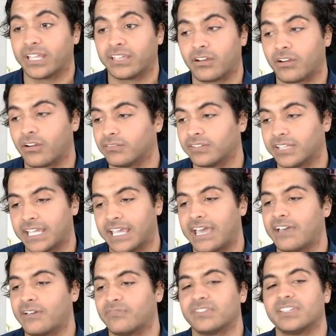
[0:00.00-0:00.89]
currently
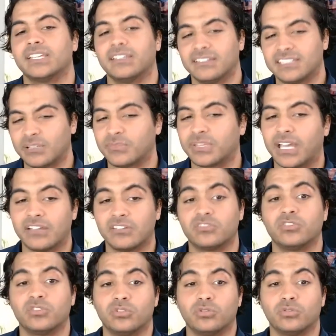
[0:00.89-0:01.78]
have, something I
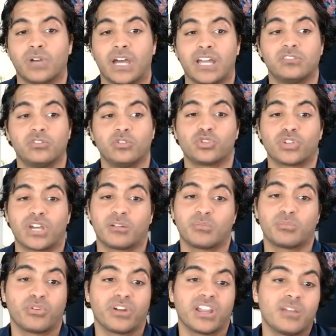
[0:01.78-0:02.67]
do try to
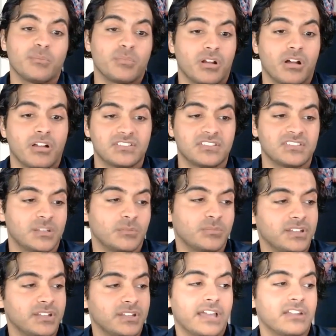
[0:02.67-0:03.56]
bring, but also
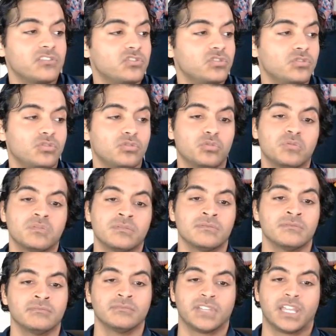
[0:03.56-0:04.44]
something that I do
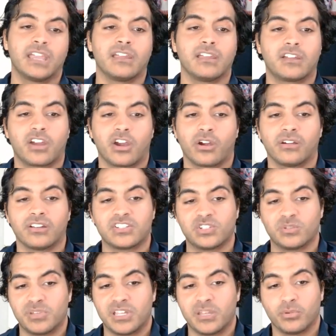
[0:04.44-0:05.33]
encourage
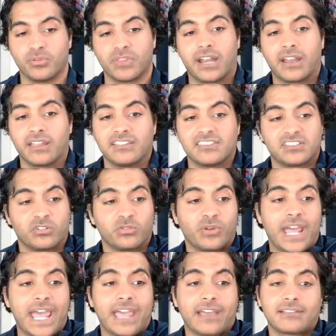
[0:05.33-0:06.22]
the people that I
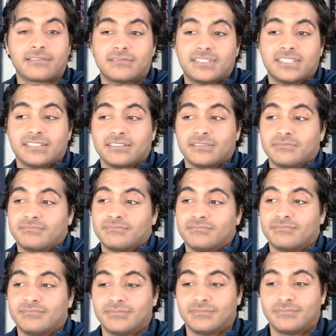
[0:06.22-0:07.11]
interact to
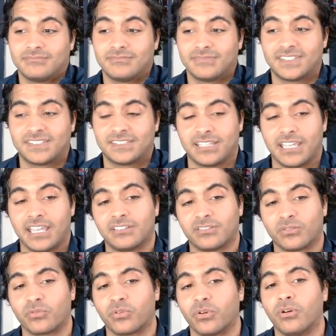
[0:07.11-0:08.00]
take
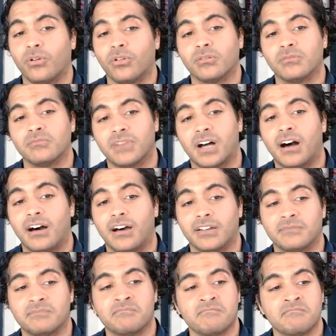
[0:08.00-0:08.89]
the role
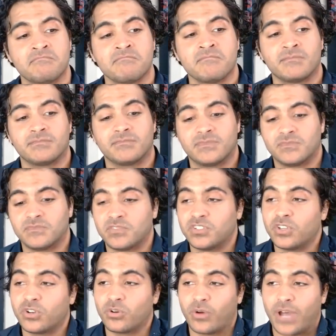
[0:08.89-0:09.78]
on.
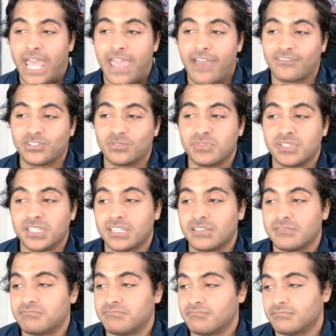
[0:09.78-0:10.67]
You don't have to
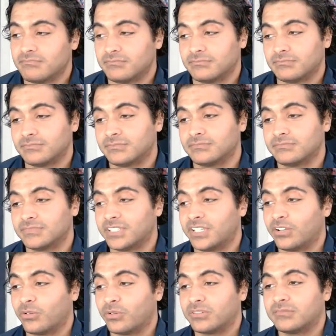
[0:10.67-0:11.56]
be,
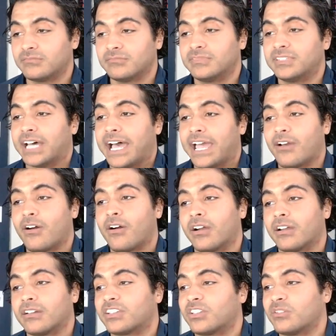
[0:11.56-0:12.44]
a
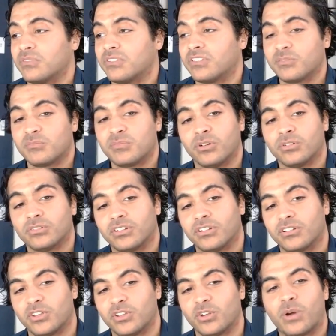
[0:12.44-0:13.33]
diehard community
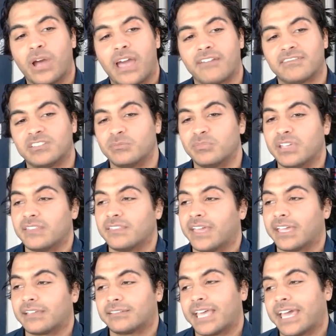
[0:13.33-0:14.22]
builder. You don't have to be
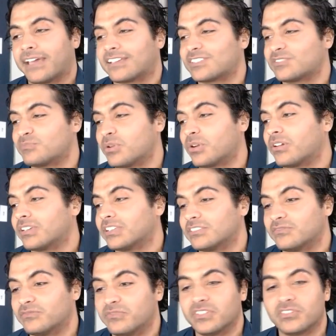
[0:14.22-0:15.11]
like that experienced